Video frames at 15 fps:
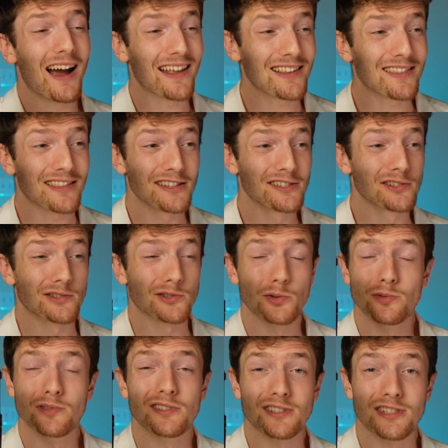I think these are
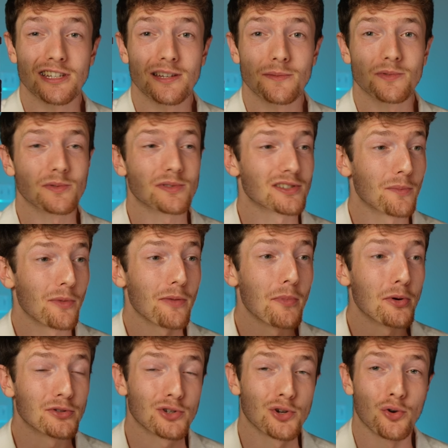two of the teams with some of the
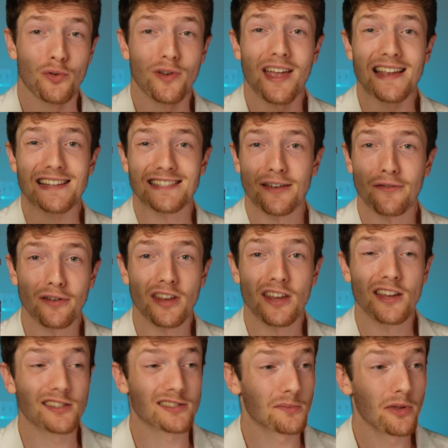most
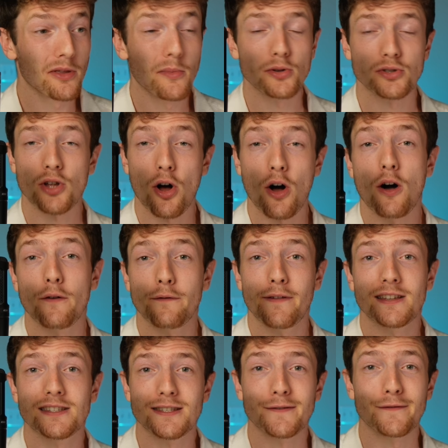creativity, some of the most
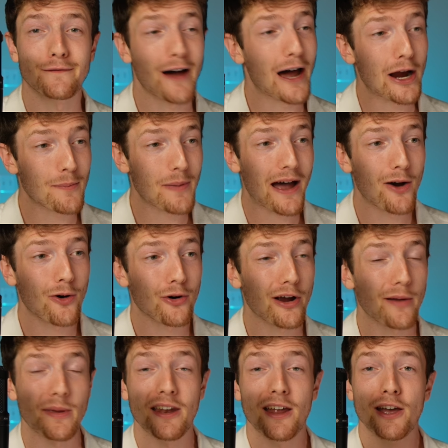offensive firepower. I
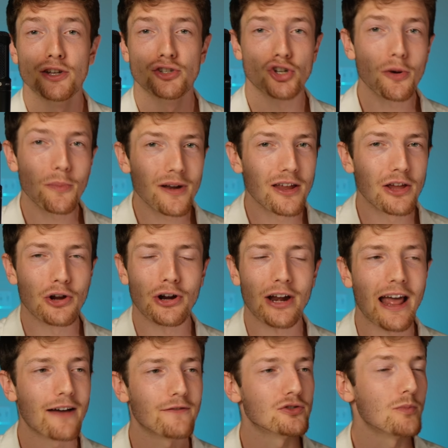mean, Germany, you're going
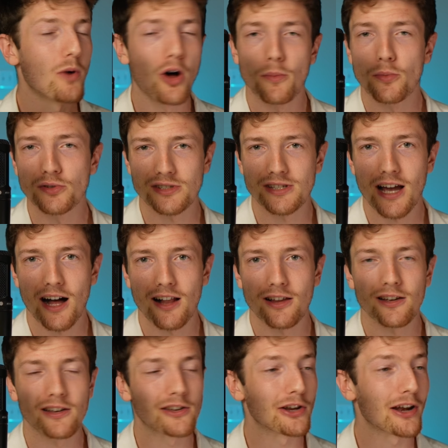to have Jamal
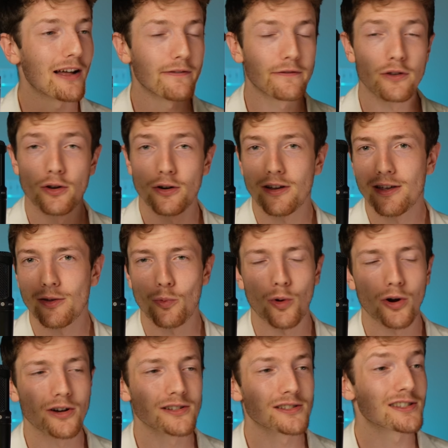Musiala, you're going to have Florian
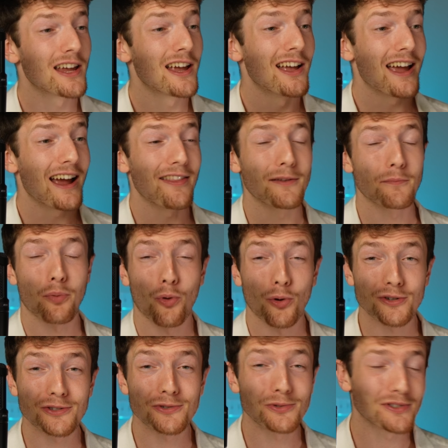Wirtz. And then
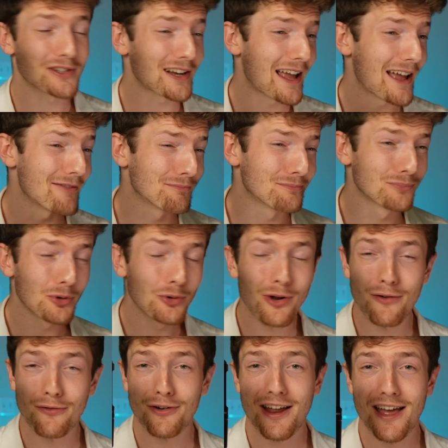Portugal is going to have
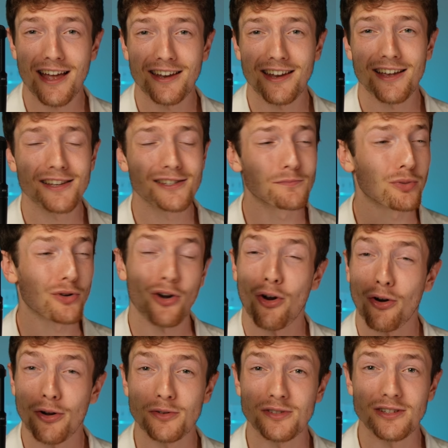Bruno Fernandes,
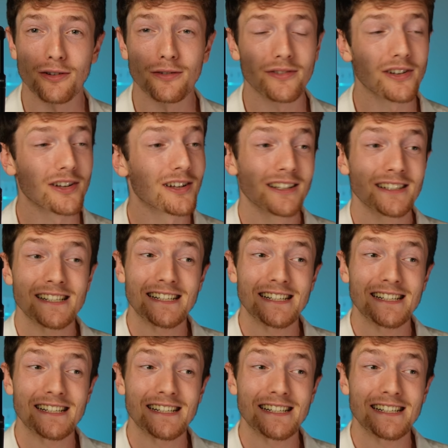Bernardo Silva.